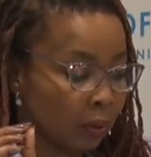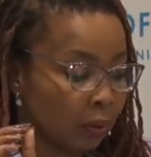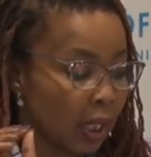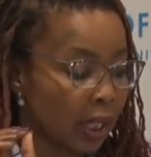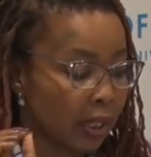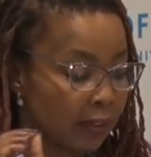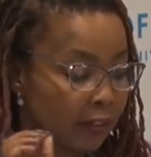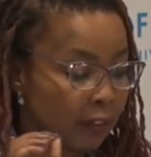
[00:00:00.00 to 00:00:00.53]

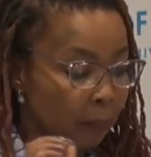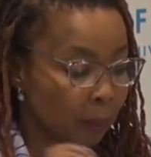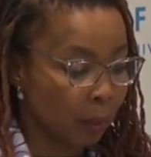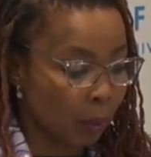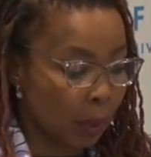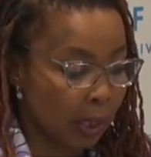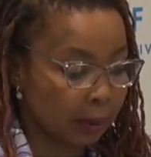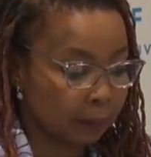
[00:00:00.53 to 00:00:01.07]
and a simple
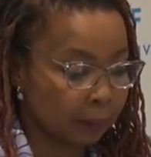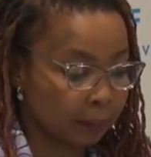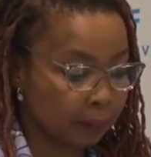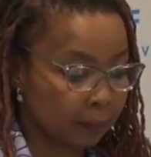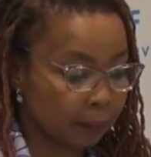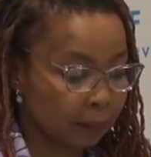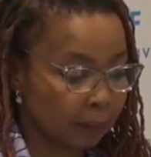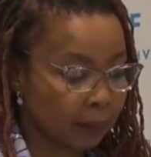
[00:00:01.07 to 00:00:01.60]
one.
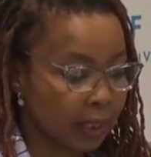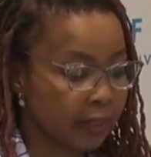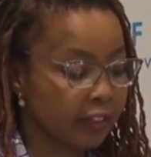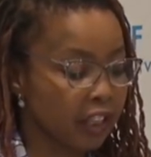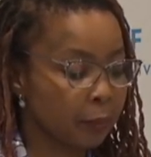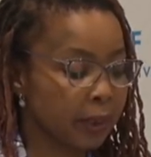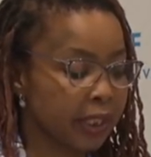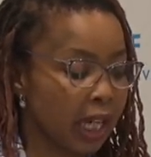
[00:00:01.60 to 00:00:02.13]
In
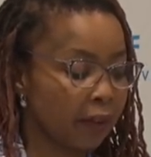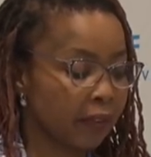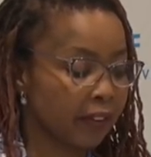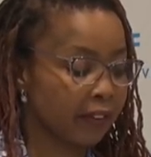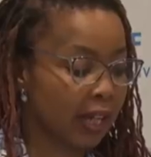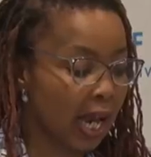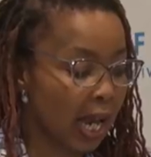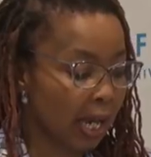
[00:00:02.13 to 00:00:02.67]
T.B. Davie's
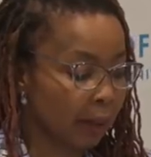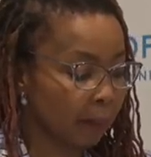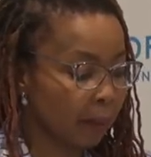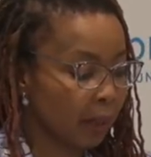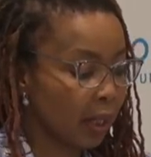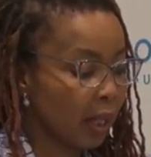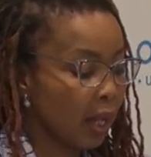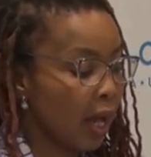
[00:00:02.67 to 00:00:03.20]
time,
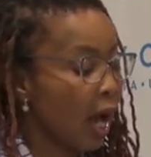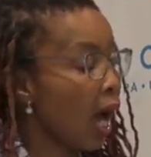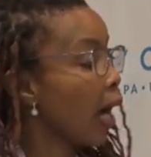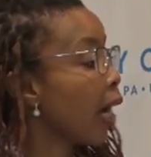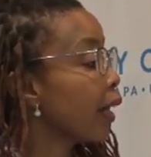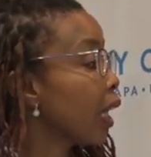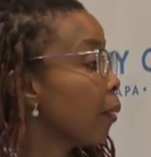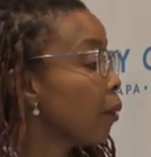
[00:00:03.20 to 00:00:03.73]

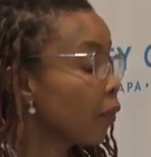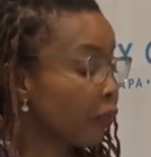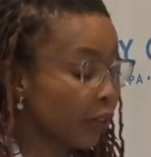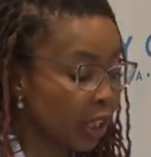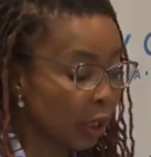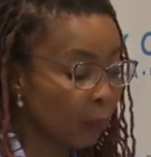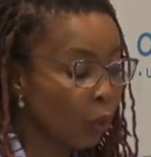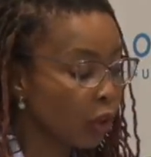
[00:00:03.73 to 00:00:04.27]
academic
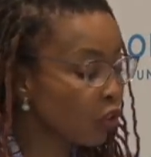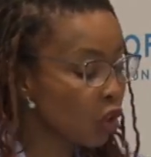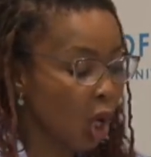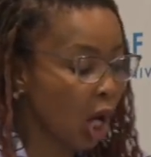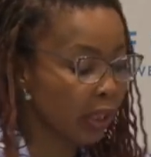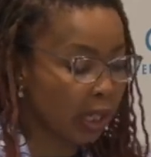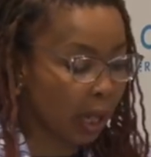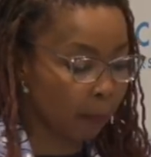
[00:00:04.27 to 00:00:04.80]
freedom was
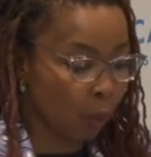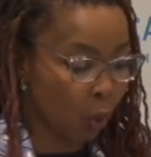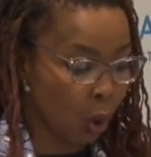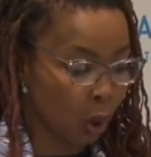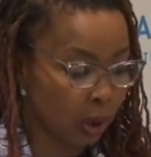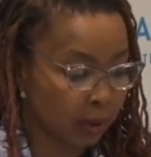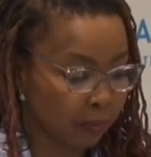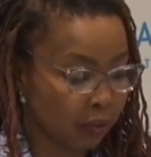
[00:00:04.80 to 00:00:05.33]
not
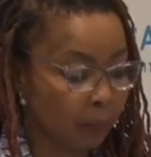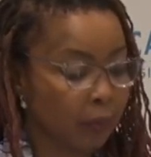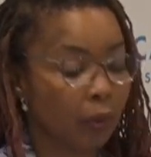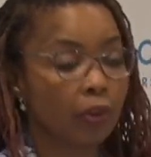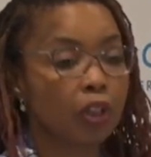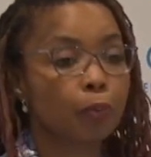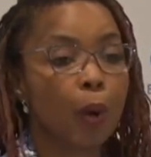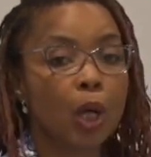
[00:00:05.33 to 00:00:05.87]
unmoored from the
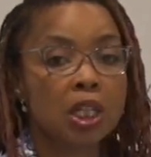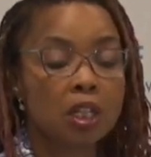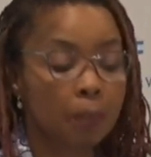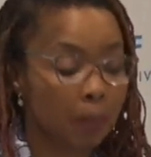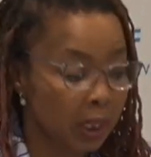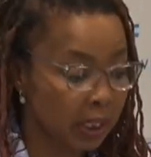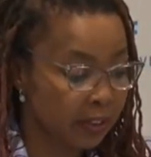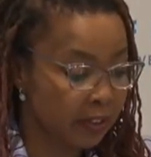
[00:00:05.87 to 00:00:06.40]

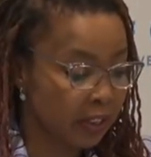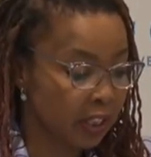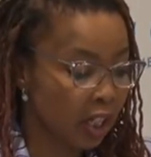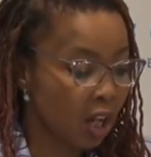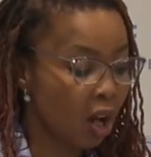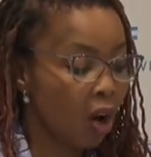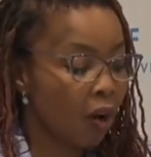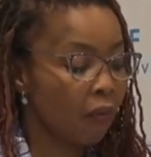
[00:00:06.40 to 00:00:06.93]
responsibility
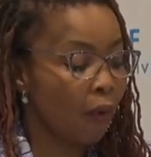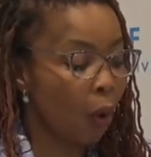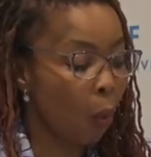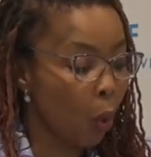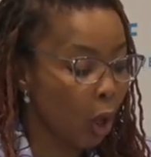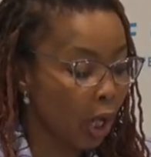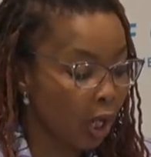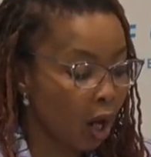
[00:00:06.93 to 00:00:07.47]
for
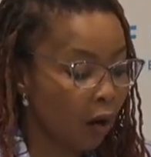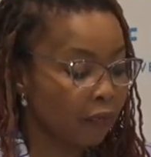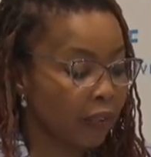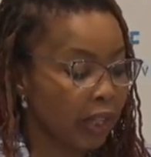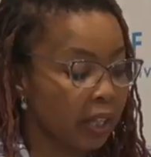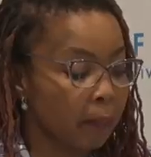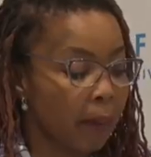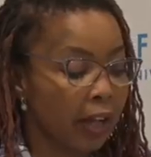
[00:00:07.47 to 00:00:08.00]
work of
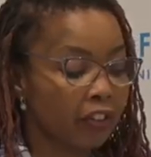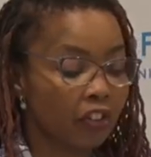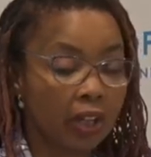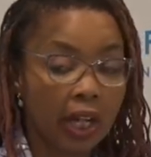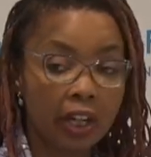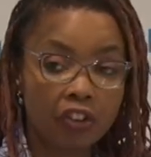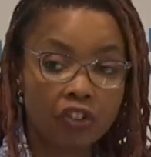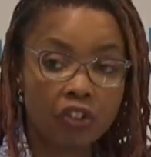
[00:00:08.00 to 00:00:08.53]
the
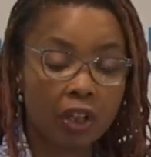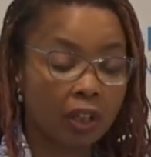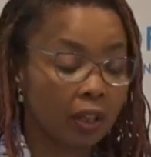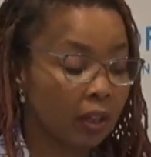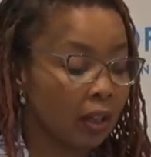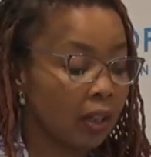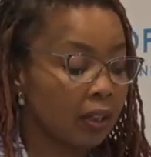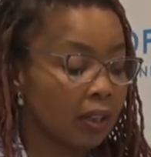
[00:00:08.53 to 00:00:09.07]
imagination,
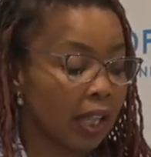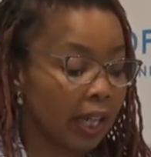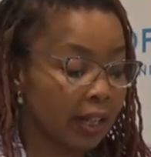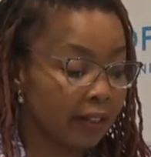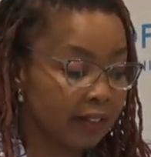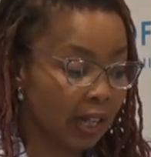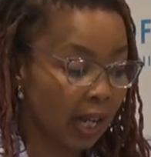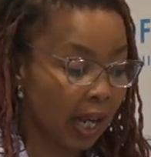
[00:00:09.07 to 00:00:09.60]
the
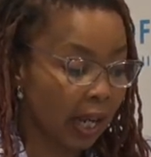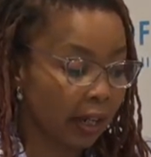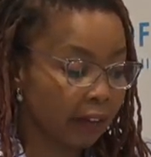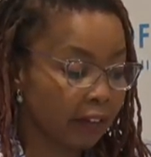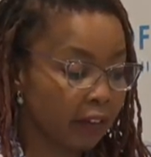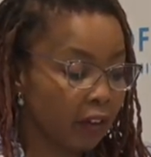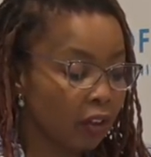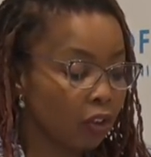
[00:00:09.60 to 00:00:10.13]

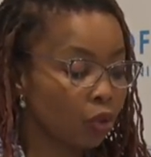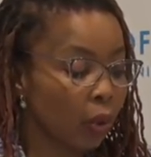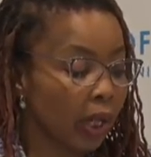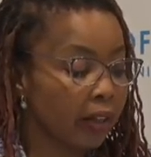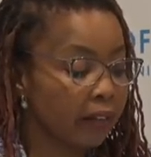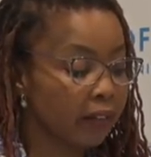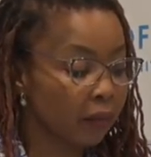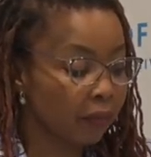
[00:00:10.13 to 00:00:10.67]
intellect, to
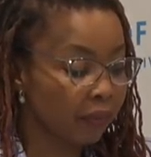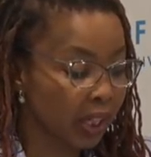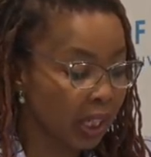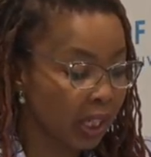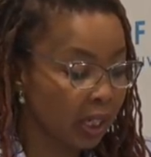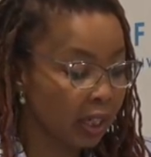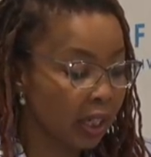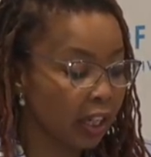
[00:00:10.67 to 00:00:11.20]

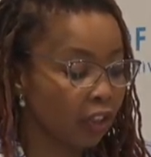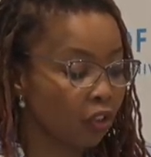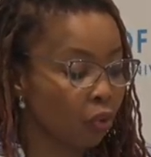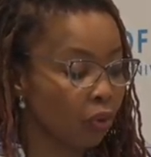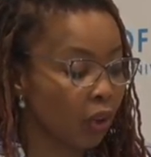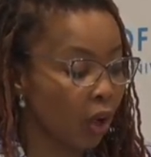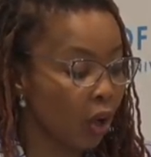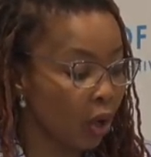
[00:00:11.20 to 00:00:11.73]
intervene into
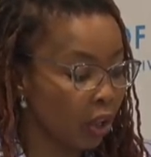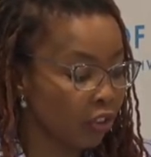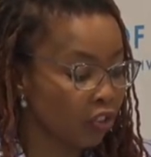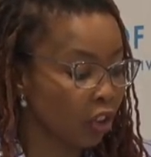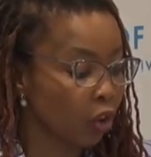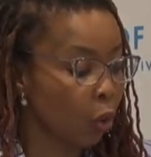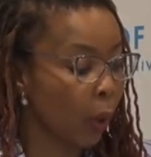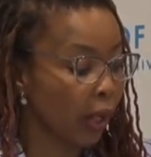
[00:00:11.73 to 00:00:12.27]
the
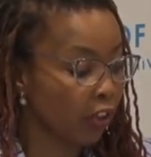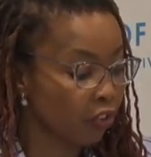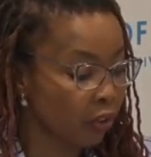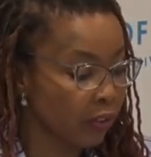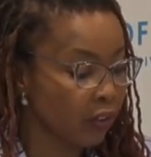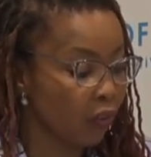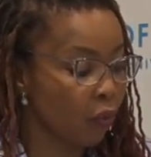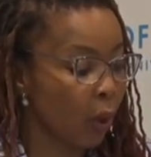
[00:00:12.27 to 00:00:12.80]
urgent
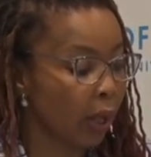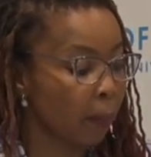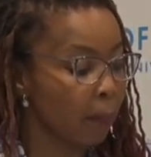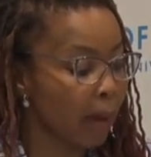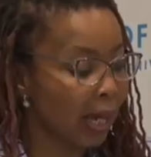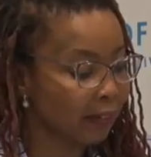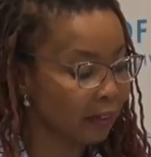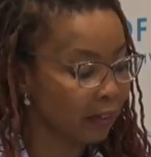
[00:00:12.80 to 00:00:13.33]
questions of what
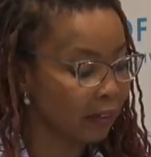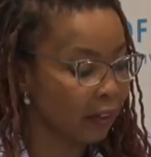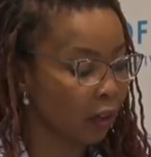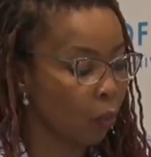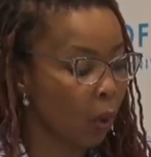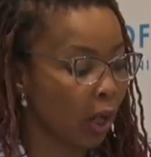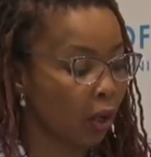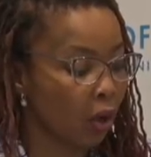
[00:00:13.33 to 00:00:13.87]
mattered
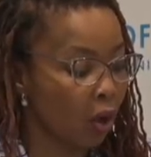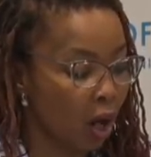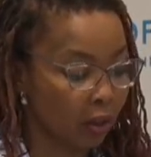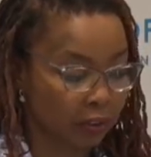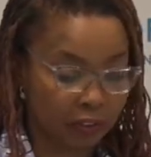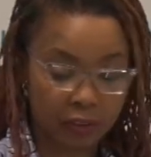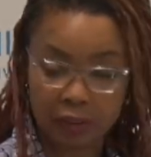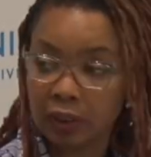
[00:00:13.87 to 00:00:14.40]
and what
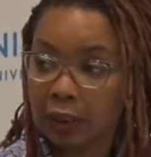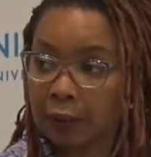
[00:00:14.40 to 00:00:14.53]
not,